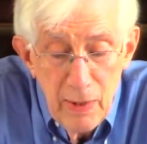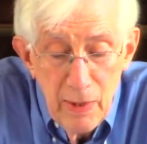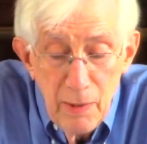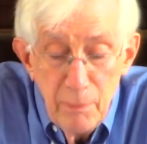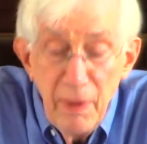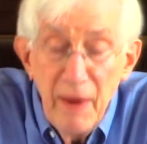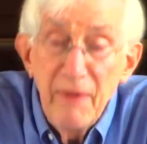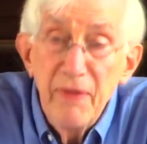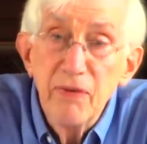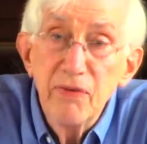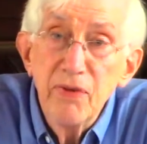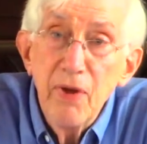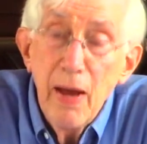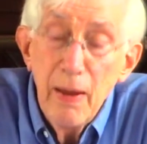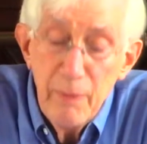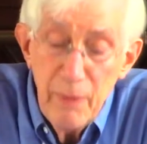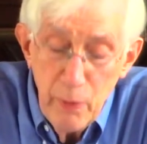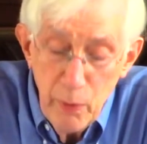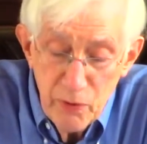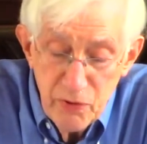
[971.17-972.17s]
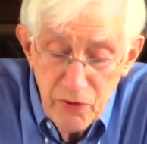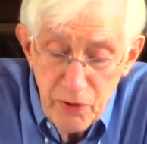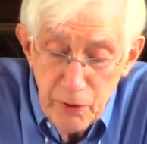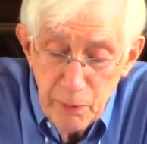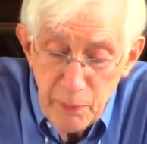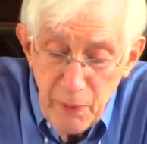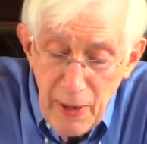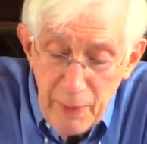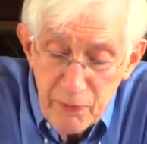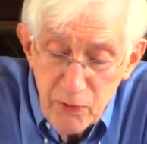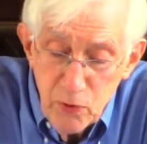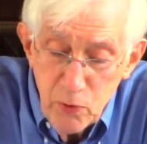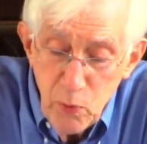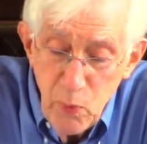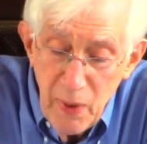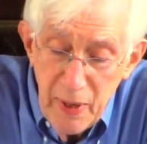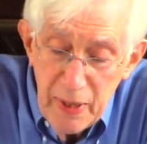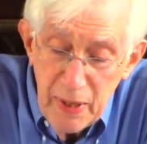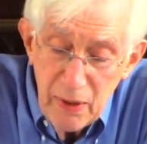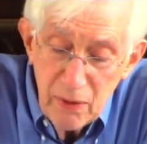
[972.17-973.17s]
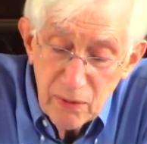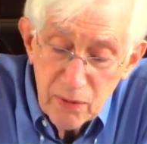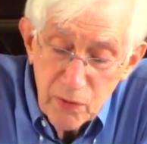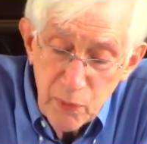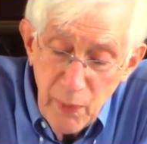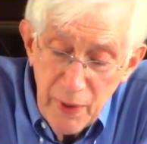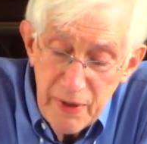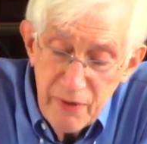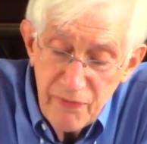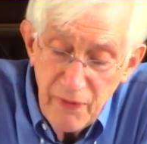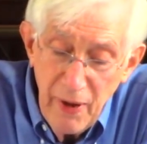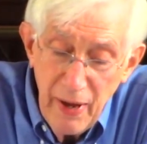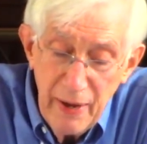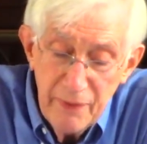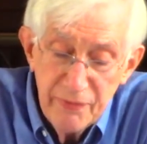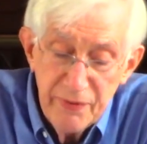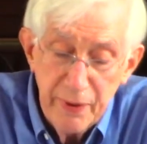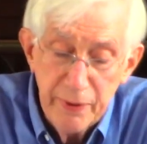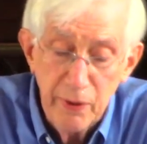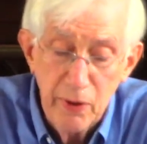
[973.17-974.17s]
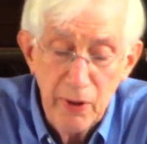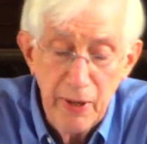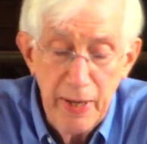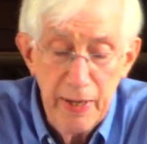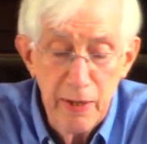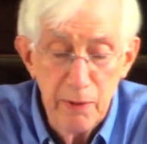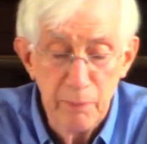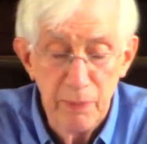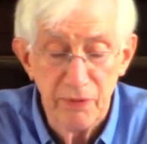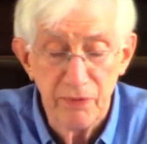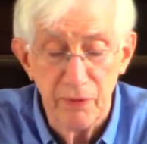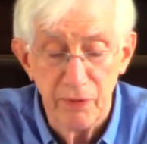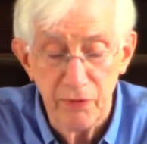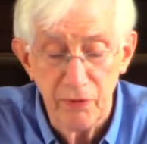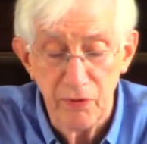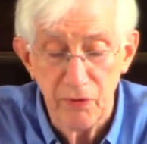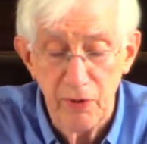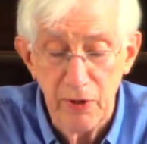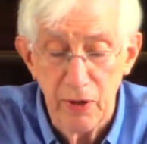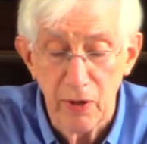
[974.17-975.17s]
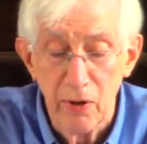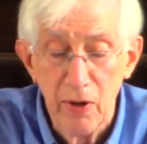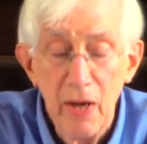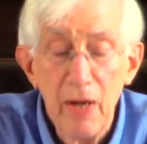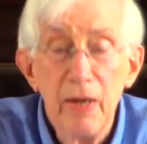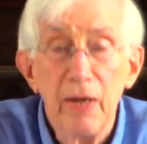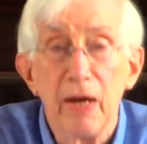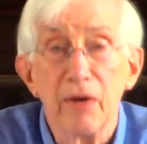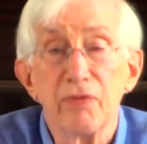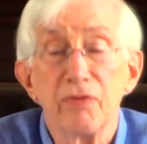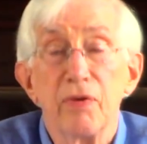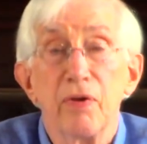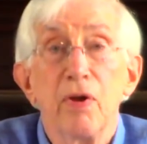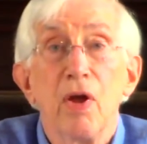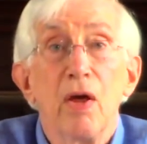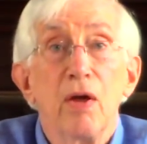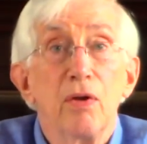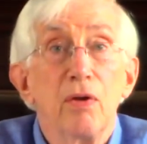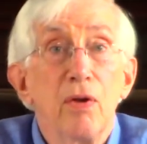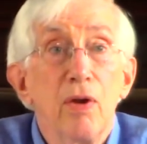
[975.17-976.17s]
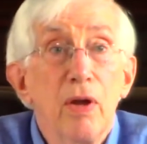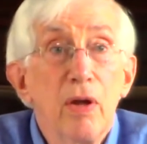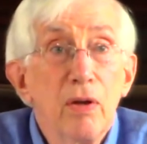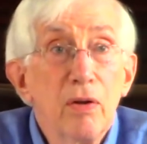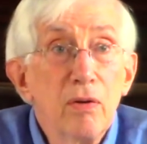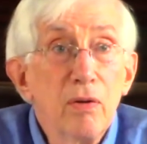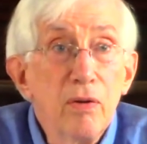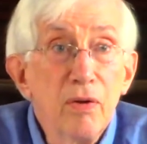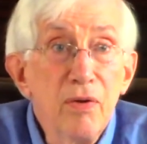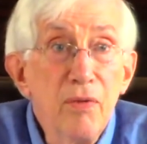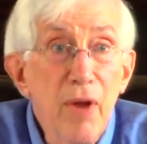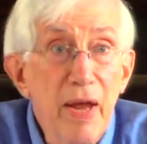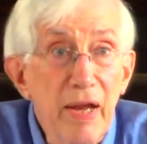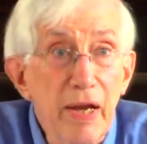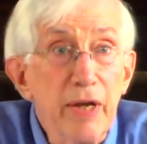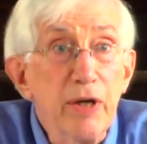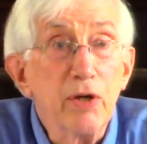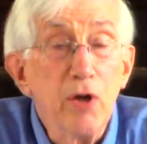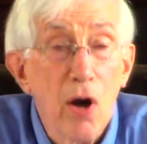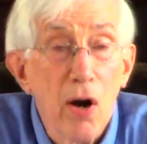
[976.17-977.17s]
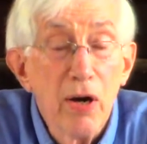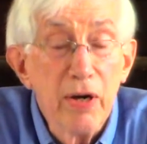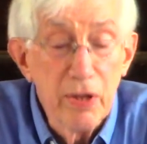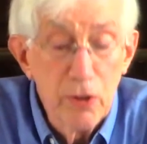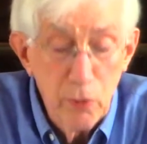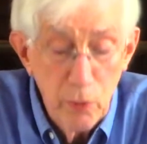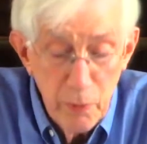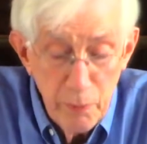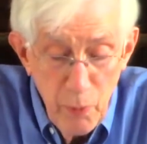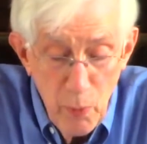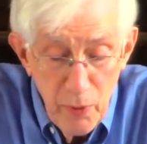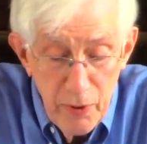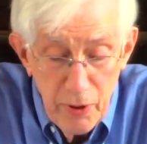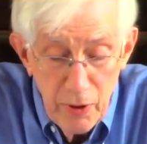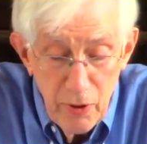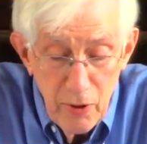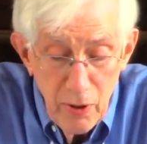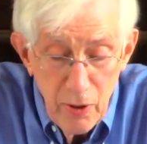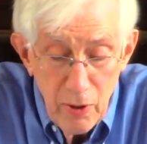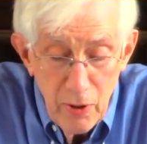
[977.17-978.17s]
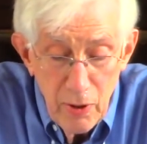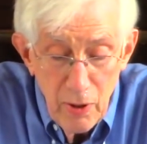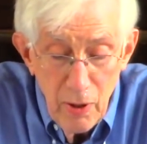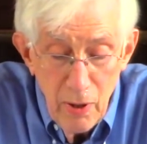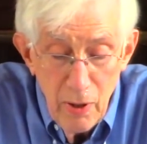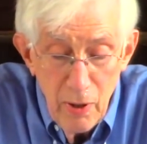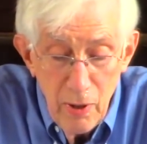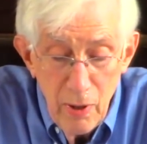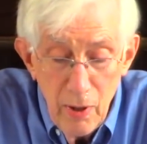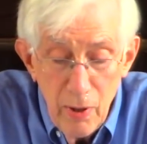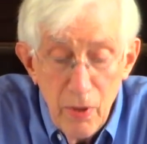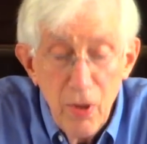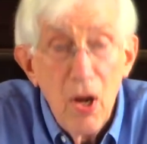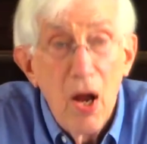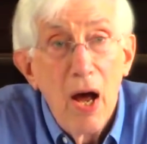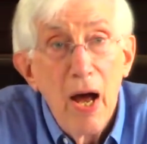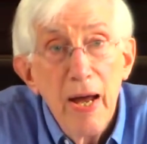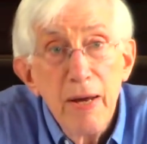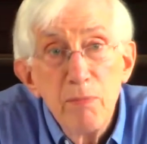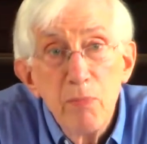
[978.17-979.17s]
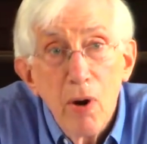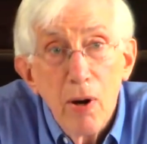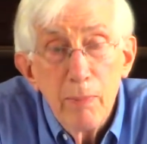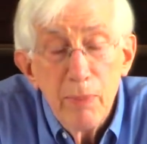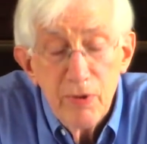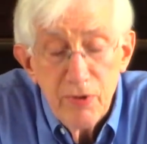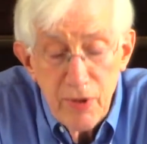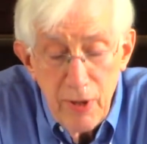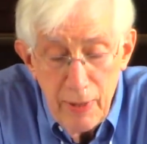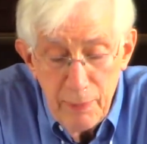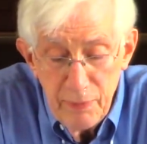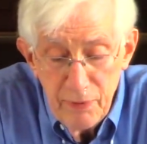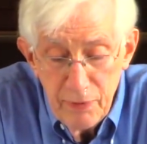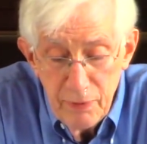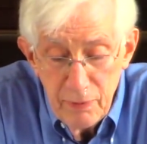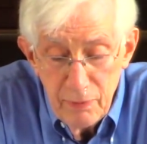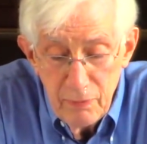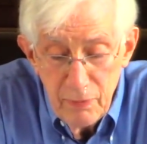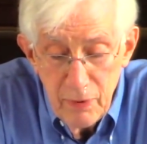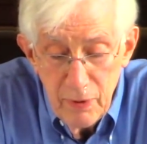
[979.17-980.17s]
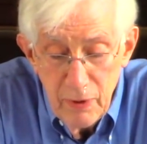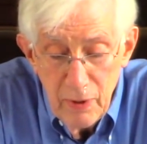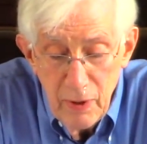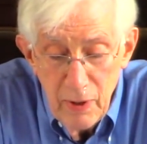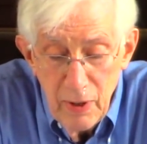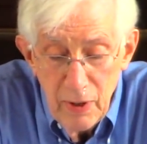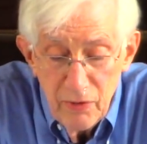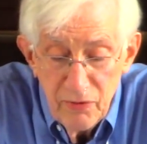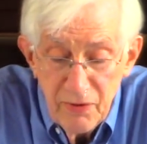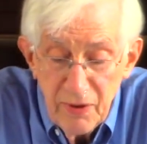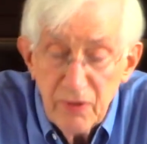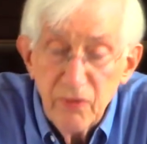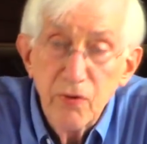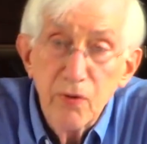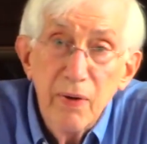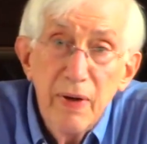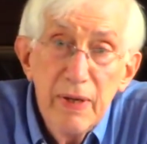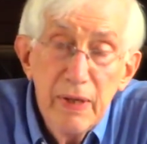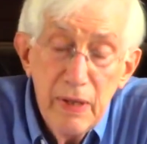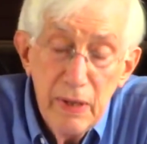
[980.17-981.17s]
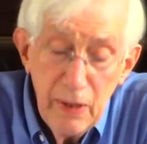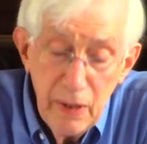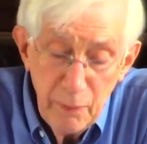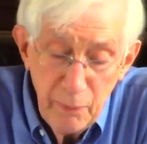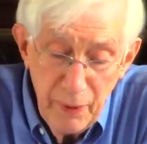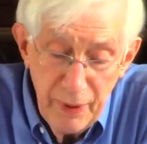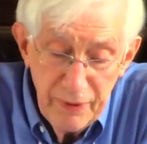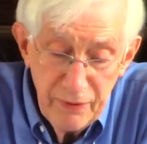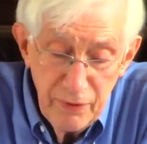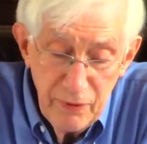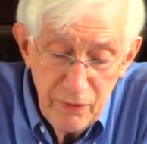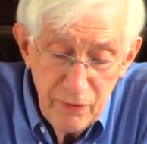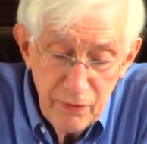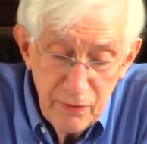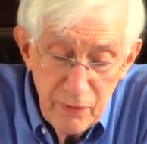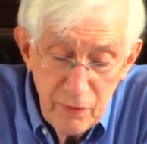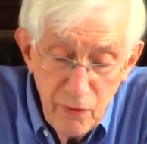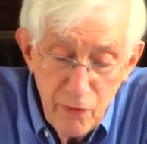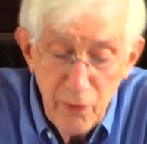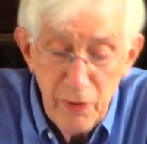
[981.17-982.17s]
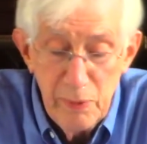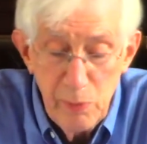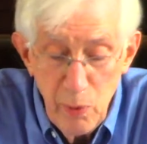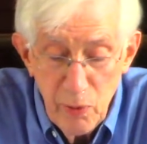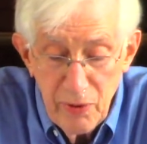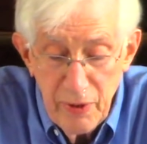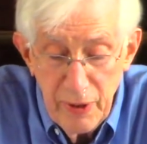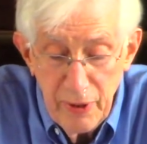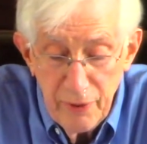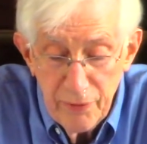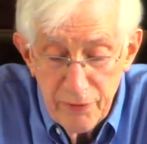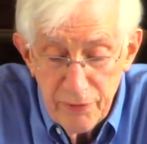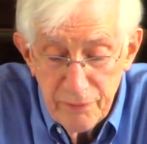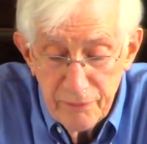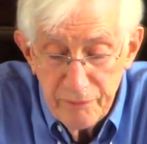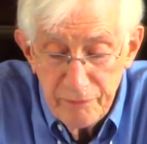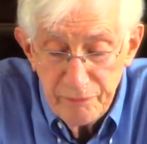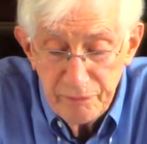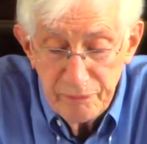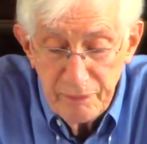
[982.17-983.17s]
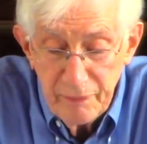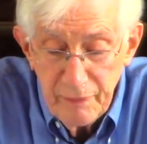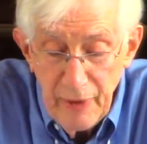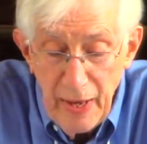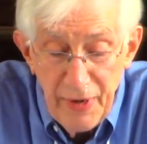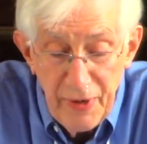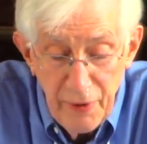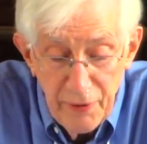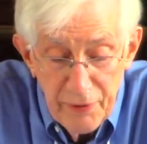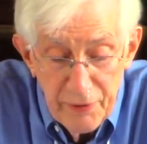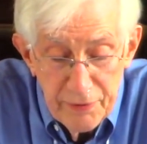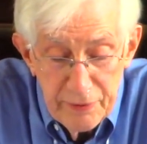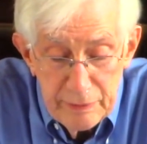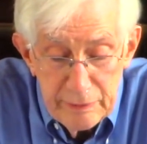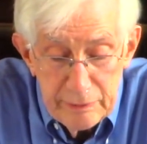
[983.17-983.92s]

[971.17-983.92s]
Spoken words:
By this time, there were still perhaps 20 or 25 segregated businesses here, as the Daily Tar Heel reported. 9 barbershops, 6 or 8 eating places, 3 motels, and others.